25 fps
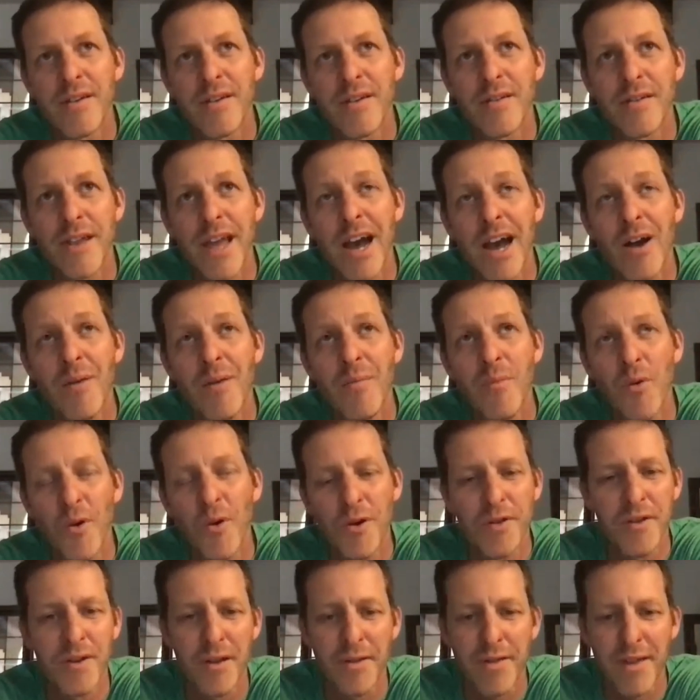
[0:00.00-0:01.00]
now
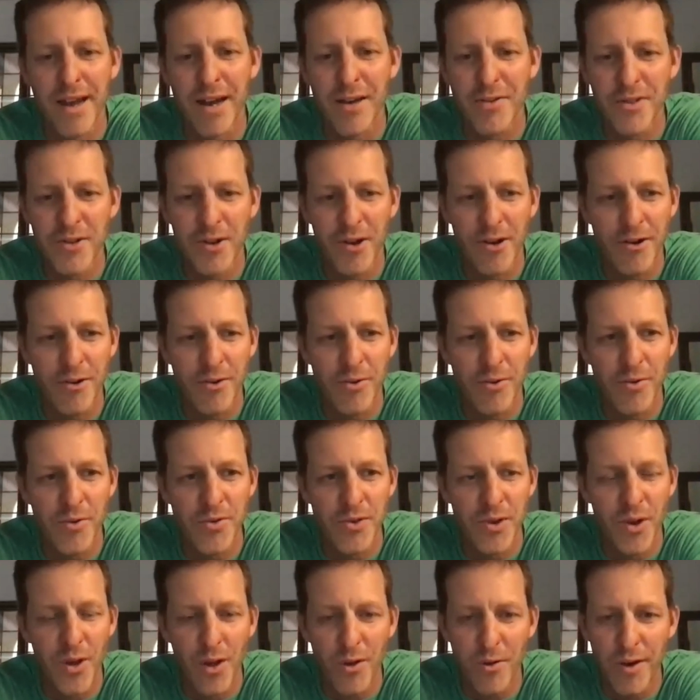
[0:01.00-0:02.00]
more than 1,000
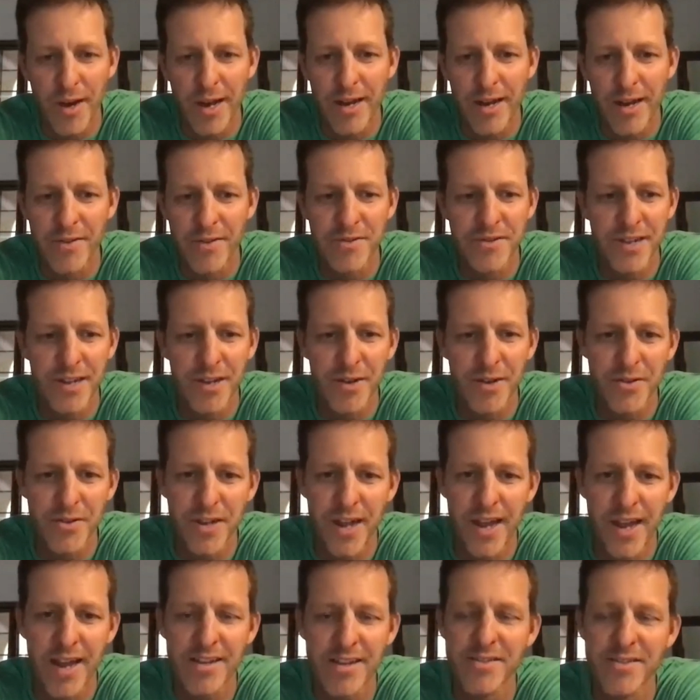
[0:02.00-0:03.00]
articles all around sales
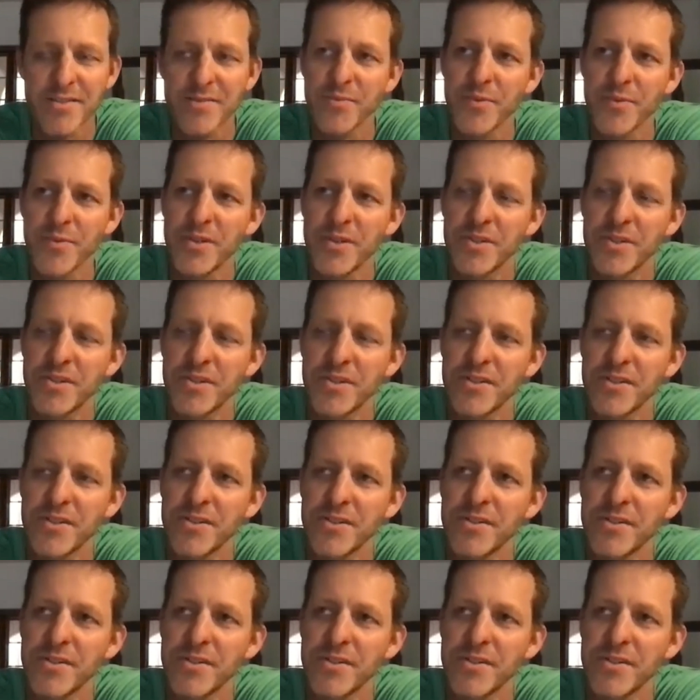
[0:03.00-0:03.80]
tax, which